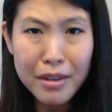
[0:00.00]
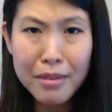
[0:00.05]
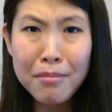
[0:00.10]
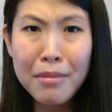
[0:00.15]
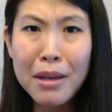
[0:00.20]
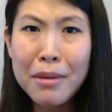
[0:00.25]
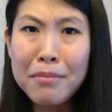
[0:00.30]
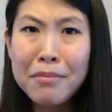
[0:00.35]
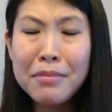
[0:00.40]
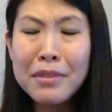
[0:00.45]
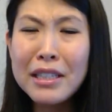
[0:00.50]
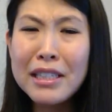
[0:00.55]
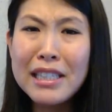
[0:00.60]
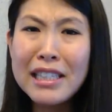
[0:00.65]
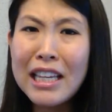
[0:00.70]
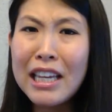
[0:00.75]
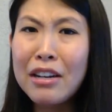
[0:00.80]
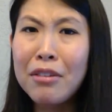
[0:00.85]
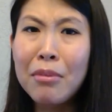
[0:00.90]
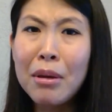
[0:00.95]
The
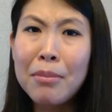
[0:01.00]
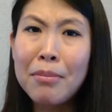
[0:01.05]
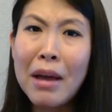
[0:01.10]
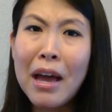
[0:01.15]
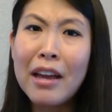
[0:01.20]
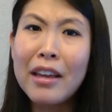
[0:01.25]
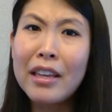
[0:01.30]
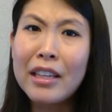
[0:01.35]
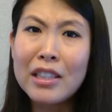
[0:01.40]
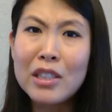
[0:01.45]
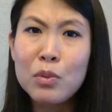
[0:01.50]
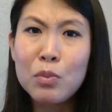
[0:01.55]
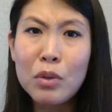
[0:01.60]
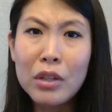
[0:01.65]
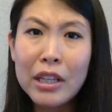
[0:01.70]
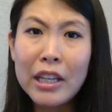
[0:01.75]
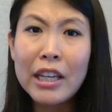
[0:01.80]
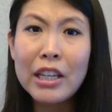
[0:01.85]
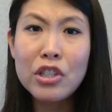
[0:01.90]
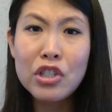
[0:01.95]
skin on my back gets
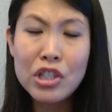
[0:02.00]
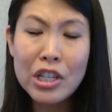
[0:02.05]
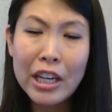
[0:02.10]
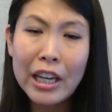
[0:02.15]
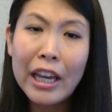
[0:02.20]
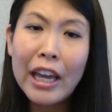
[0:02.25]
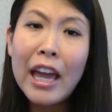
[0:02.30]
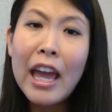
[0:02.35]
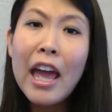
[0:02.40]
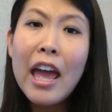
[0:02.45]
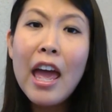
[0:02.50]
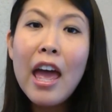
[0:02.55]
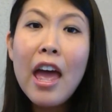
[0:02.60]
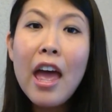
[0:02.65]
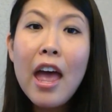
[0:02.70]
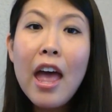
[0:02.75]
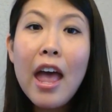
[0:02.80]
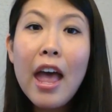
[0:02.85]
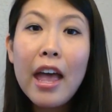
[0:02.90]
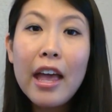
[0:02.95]
really itchy.
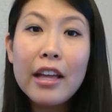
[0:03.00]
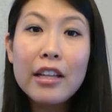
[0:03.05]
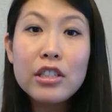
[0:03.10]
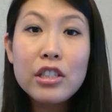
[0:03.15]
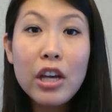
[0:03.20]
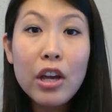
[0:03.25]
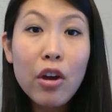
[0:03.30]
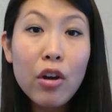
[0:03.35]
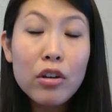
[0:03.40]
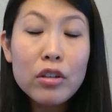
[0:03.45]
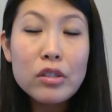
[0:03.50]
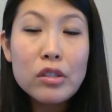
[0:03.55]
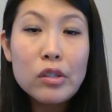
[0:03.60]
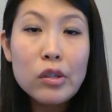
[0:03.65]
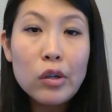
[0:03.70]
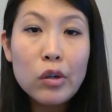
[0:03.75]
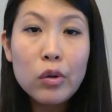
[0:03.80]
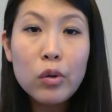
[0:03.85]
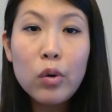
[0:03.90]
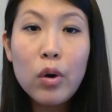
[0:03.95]
And I
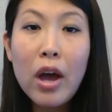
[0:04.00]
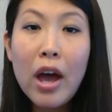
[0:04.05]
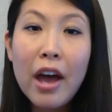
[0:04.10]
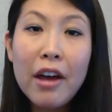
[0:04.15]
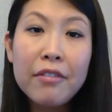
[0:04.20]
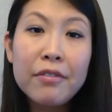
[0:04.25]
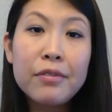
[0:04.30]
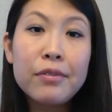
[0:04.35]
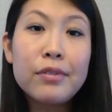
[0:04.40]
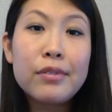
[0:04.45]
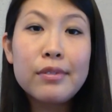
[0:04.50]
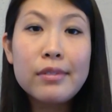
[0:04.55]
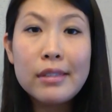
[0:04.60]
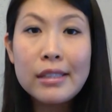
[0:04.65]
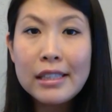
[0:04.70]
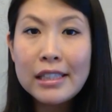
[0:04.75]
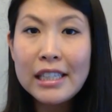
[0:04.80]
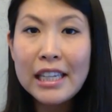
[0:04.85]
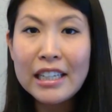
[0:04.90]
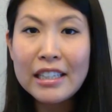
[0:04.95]
also have
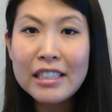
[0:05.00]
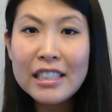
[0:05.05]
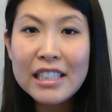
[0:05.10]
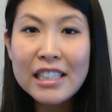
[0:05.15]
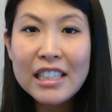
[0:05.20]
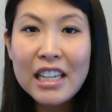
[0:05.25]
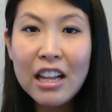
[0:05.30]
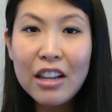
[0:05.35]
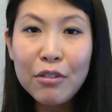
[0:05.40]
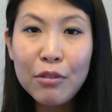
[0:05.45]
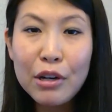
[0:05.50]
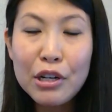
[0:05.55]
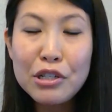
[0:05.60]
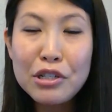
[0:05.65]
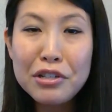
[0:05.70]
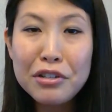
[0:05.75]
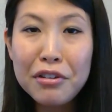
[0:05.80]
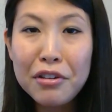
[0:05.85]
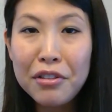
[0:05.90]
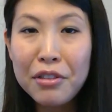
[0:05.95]
skin
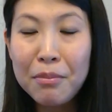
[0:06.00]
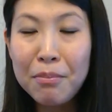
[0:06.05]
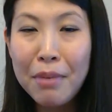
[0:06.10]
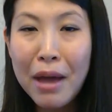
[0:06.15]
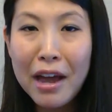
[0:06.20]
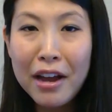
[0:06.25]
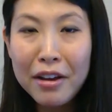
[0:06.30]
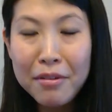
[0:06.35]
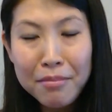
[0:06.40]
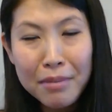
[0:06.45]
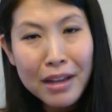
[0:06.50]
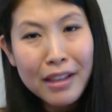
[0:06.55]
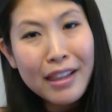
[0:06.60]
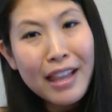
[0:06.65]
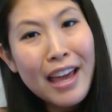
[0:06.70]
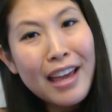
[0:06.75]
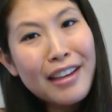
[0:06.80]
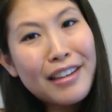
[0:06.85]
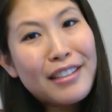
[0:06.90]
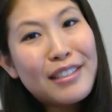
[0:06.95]
discoloration on the back of my
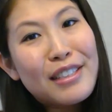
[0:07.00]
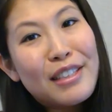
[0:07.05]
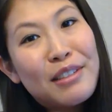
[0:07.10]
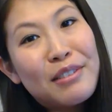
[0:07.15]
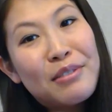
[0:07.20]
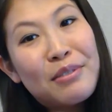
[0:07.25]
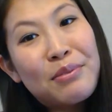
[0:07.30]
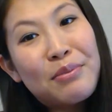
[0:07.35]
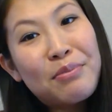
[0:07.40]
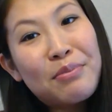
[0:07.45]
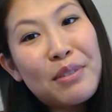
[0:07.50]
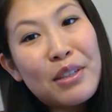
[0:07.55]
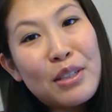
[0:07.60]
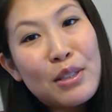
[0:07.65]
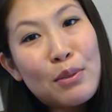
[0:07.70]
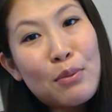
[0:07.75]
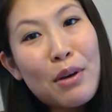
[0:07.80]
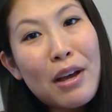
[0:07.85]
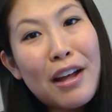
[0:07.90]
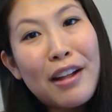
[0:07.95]
legs
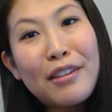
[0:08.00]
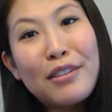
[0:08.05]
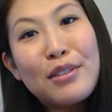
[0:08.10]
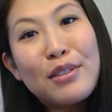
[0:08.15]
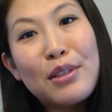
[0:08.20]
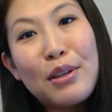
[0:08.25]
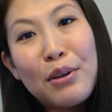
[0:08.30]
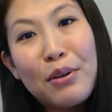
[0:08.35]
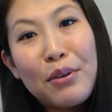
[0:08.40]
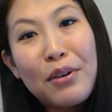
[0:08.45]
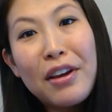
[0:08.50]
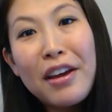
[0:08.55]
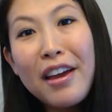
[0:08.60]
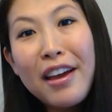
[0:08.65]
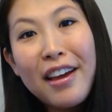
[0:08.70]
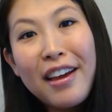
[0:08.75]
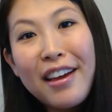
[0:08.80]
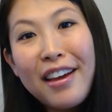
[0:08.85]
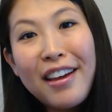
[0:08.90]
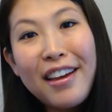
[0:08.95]
as well, so
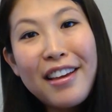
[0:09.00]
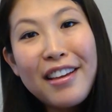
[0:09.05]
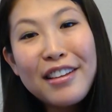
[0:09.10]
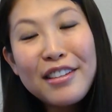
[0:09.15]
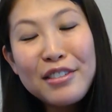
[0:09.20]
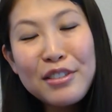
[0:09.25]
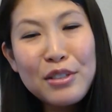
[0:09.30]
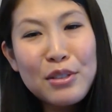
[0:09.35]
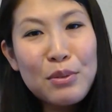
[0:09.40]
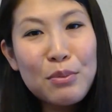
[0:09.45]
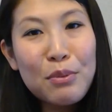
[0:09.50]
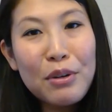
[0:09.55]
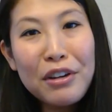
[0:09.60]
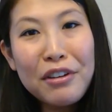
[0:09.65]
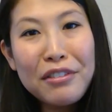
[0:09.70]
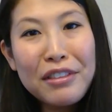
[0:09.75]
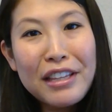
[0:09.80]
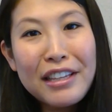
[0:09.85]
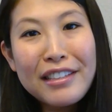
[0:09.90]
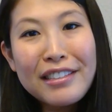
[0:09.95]
just
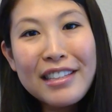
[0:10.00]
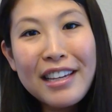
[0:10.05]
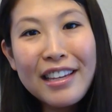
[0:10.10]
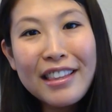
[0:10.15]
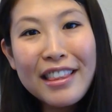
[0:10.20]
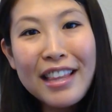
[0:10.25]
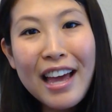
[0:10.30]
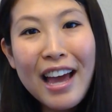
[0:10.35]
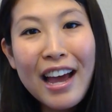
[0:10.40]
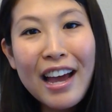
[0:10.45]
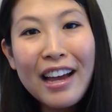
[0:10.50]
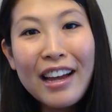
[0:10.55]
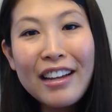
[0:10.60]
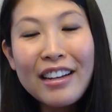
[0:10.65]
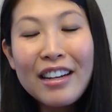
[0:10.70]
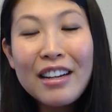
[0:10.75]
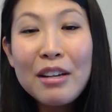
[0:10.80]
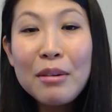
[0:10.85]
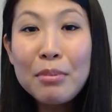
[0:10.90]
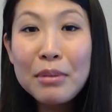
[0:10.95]
weird things like
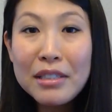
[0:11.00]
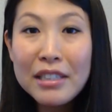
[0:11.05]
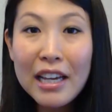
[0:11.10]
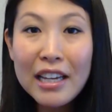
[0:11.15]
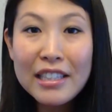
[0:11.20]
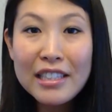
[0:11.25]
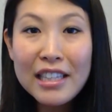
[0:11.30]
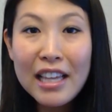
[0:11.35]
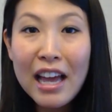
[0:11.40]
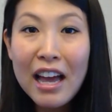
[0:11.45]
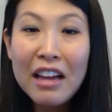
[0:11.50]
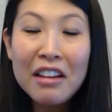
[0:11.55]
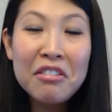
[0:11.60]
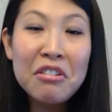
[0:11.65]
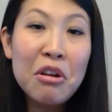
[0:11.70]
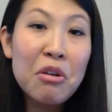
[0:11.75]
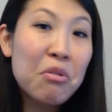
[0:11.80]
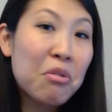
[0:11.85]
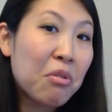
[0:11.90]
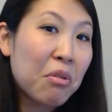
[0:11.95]
that. Besides that,
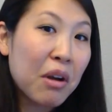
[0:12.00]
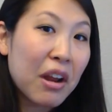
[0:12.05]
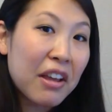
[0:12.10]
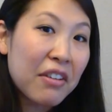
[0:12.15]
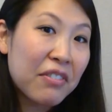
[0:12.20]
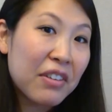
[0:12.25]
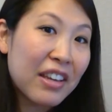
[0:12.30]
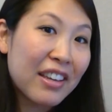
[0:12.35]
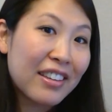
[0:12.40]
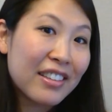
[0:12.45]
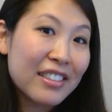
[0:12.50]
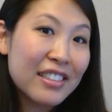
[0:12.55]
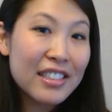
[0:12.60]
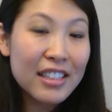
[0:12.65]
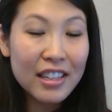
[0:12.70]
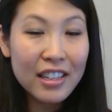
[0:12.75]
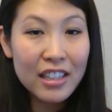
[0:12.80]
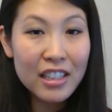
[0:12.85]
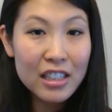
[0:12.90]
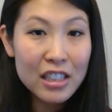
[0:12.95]
no cravings.
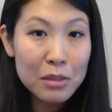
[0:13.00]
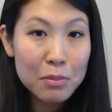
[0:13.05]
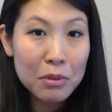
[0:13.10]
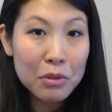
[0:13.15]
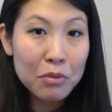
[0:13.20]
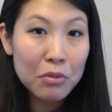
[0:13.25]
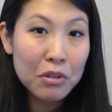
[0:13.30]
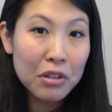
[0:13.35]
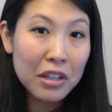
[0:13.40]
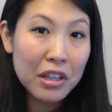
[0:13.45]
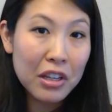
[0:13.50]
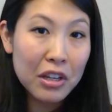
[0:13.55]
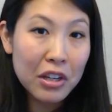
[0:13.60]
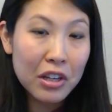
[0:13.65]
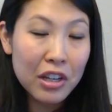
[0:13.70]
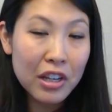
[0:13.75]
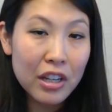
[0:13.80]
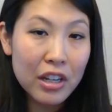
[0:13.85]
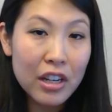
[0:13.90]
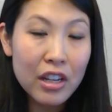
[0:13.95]
It's been really
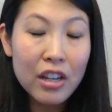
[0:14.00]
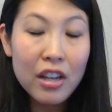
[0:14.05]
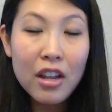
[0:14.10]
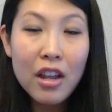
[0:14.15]
good.